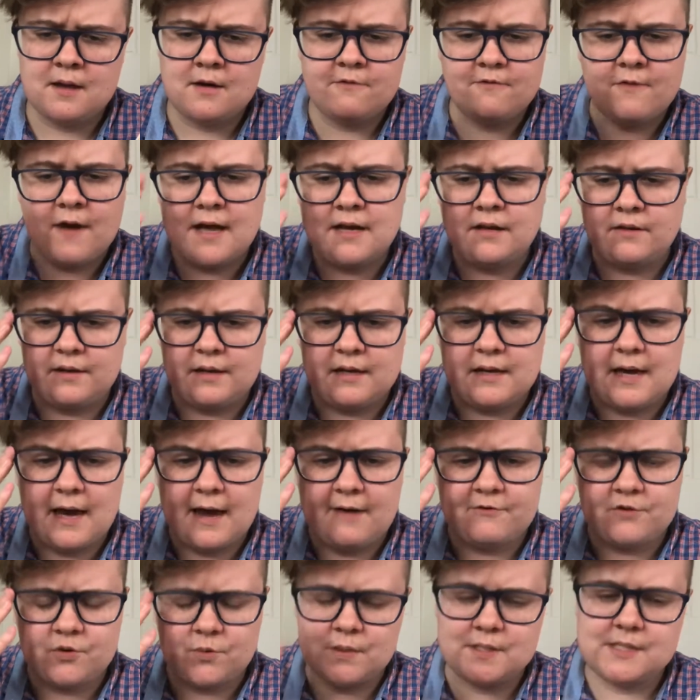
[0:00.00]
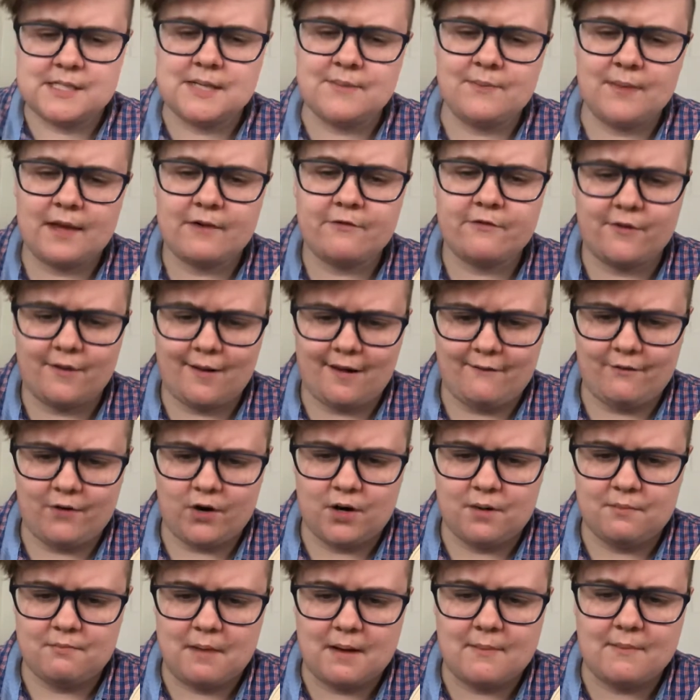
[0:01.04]
Finally, after what seemed like
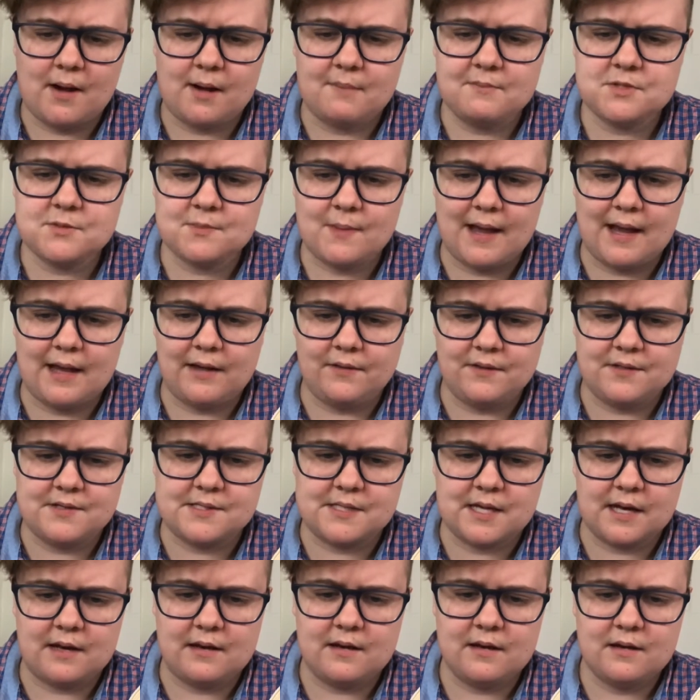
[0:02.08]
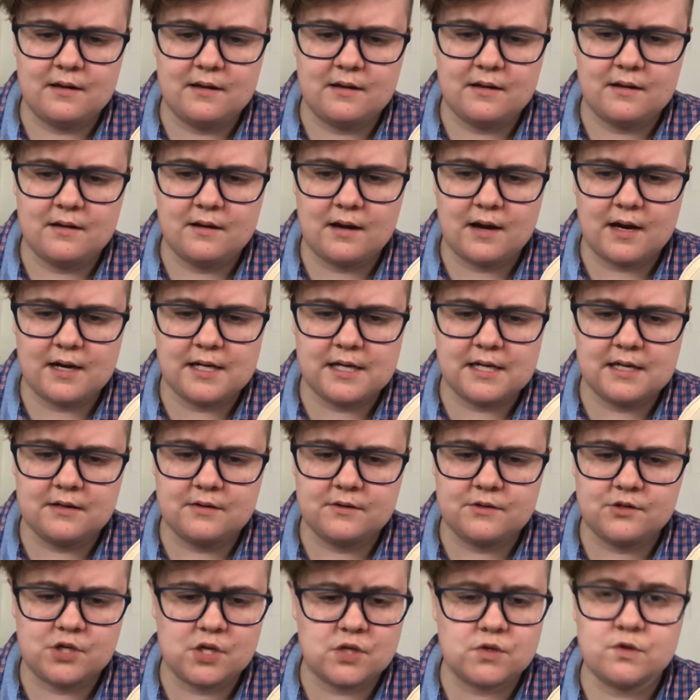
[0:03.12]
forever, my mom smiled and said, Honey,
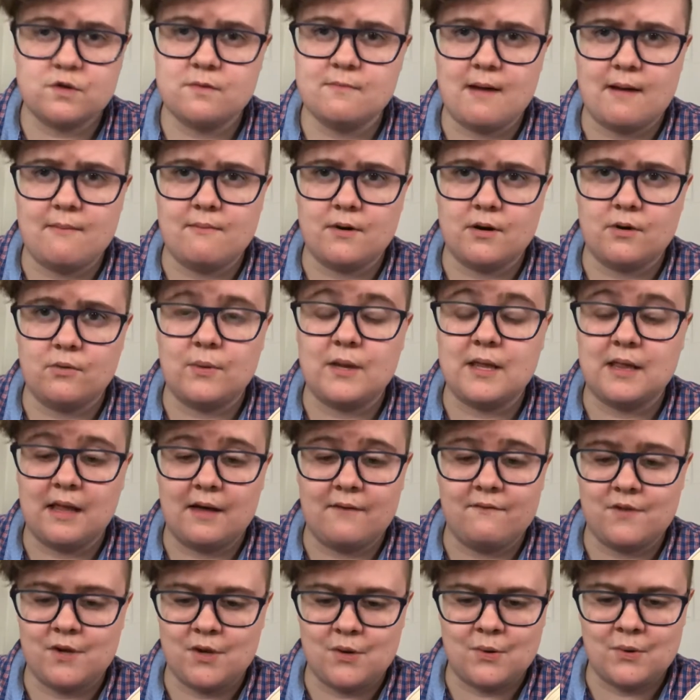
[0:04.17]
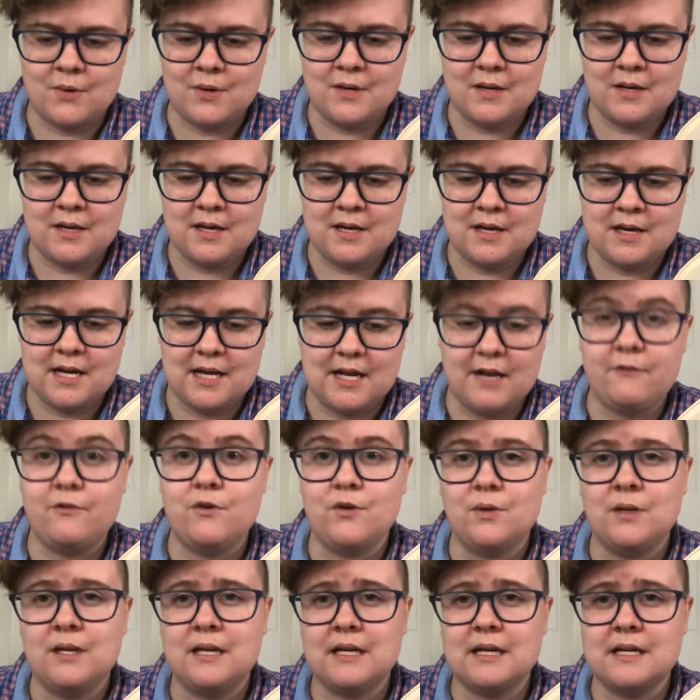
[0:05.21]
just remember, we love you. And if
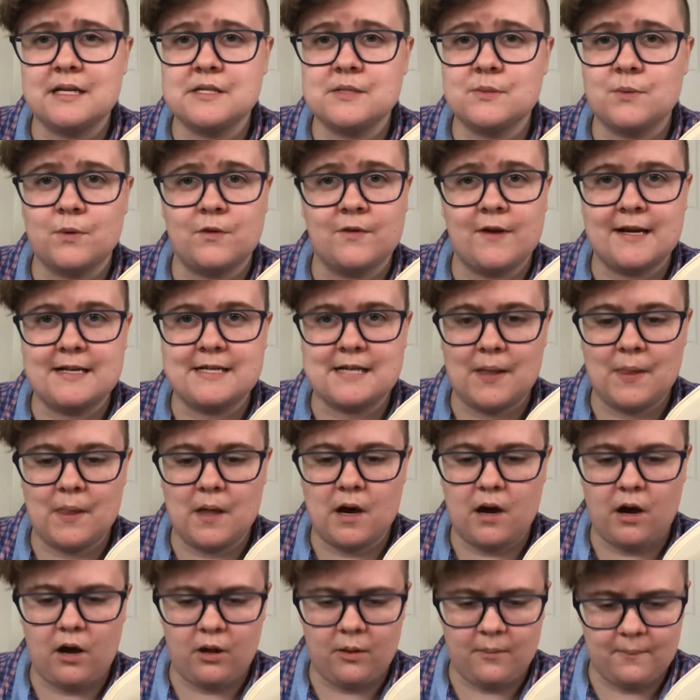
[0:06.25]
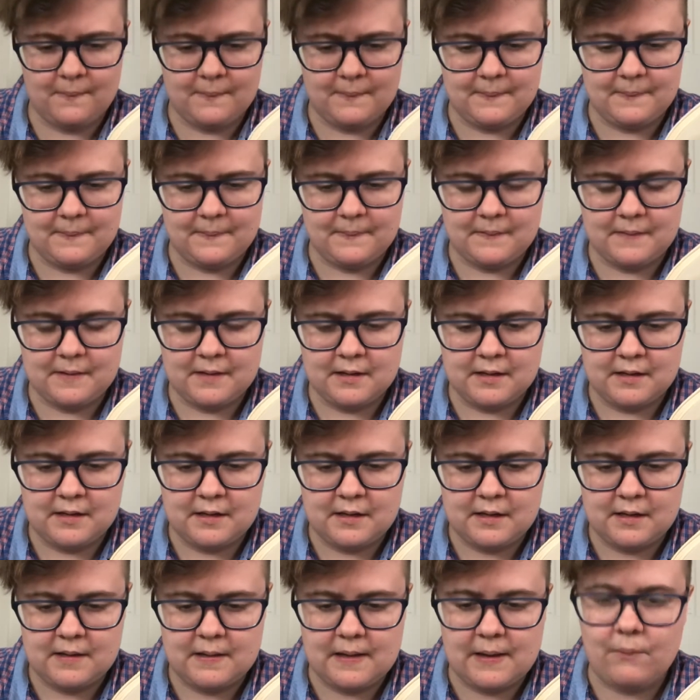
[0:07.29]
you need us, we're right down the hall.
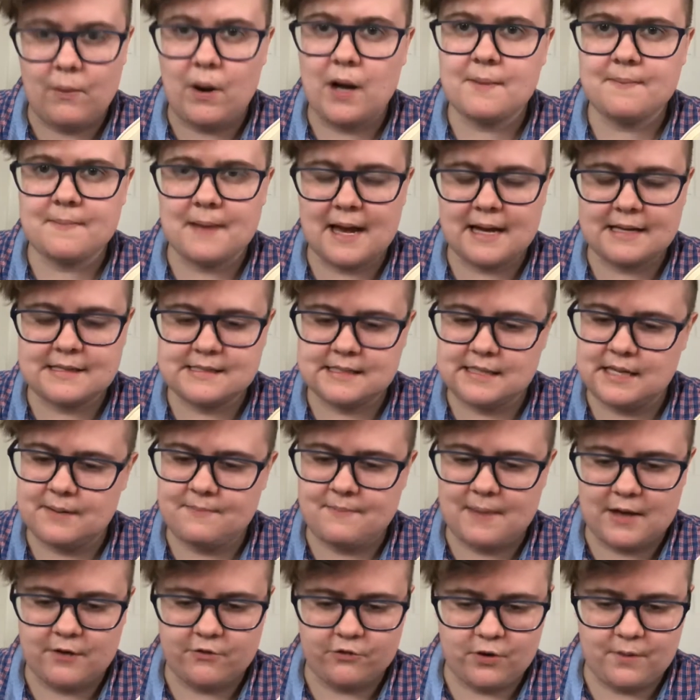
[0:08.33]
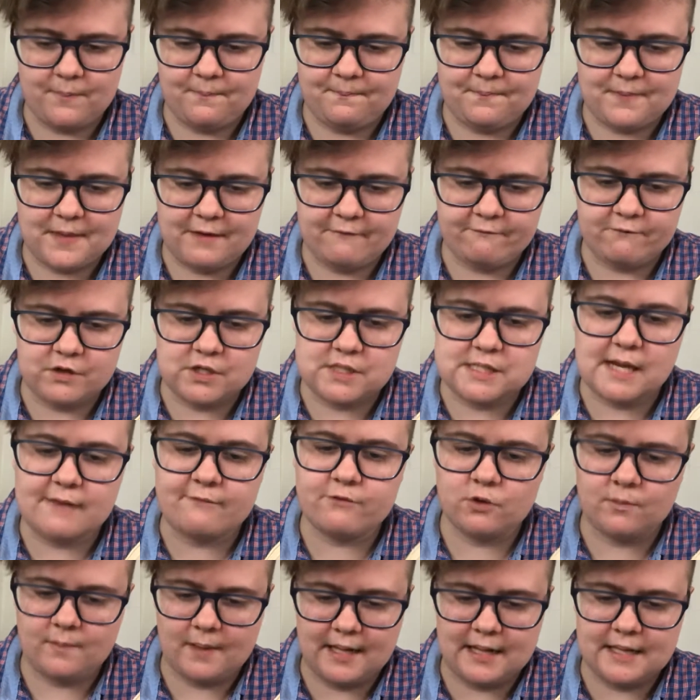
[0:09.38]
They walked back to their bedroom, and for
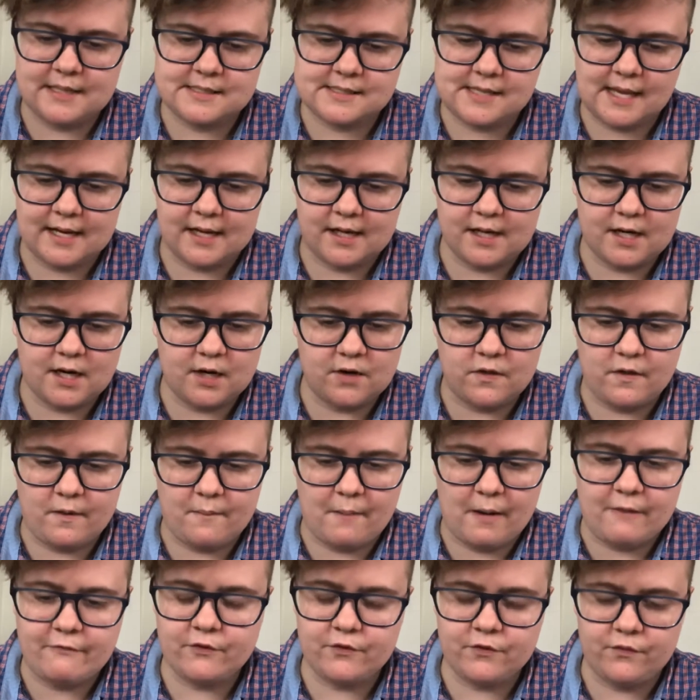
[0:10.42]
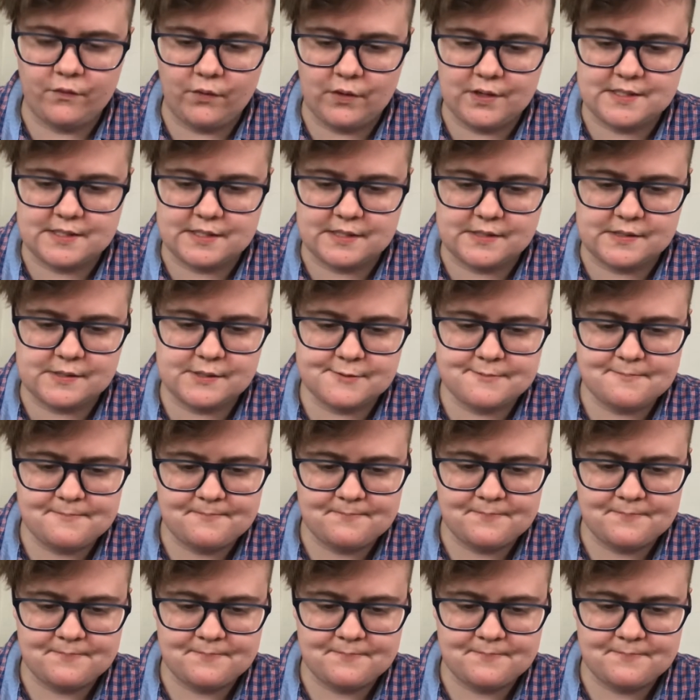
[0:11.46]
several minutes I could hear their muffled voices.